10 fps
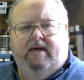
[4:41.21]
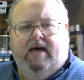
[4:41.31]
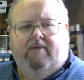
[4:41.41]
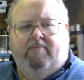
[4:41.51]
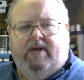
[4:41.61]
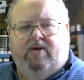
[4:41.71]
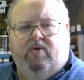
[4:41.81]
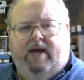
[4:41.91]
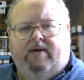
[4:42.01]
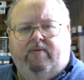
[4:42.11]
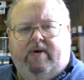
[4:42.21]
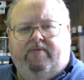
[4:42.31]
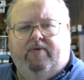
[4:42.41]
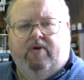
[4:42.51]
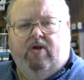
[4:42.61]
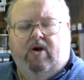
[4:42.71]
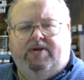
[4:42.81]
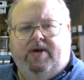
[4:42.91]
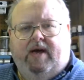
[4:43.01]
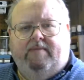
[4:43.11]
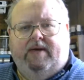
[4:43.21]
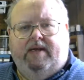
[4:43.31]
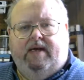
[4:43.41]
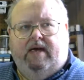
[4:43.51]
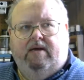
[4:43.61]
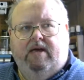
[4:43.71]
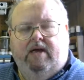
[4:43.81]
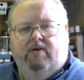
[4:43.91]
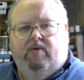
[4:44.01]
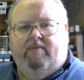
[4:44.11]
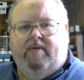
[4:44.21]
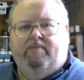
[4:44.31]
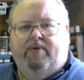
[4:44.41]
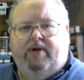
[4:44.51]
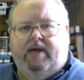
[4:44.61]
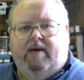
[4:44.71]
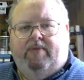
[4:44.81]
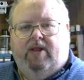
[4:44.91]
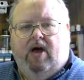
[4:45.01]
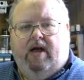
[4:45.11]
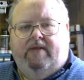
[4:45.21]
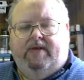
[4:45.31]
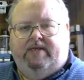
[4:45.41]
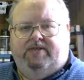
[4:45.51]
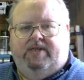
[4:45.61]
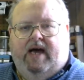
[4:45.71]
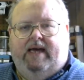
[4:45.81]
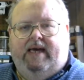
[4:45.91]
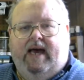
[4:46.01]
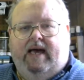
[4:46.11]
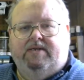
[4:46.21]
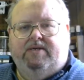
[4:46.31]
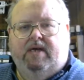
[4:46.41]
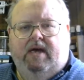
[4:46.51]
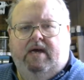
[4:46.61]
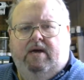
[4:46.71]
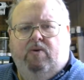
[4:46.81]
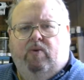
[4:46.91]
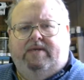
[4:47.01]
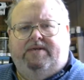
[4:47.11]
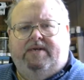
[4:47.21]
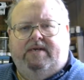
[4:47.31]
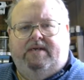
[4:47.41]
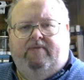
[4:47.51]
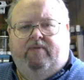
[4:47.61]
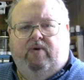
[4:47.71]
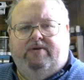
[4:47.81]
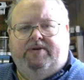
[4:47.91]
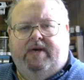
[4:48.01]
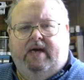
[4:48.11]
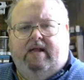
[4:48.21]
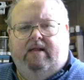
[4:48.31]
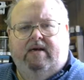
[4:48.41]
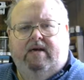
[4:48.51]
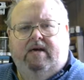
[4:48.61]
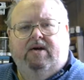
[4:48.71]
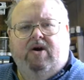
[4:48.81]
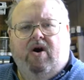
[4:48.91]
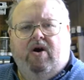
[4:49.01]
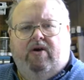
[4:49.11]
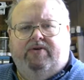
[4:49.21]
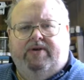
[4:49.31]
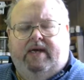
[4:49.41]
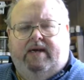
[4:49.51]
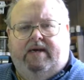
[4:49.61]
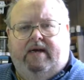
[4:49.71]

I've been acquainted with for a long time, and we've been putting up a lot of these die-cast 1/64 scale cars, and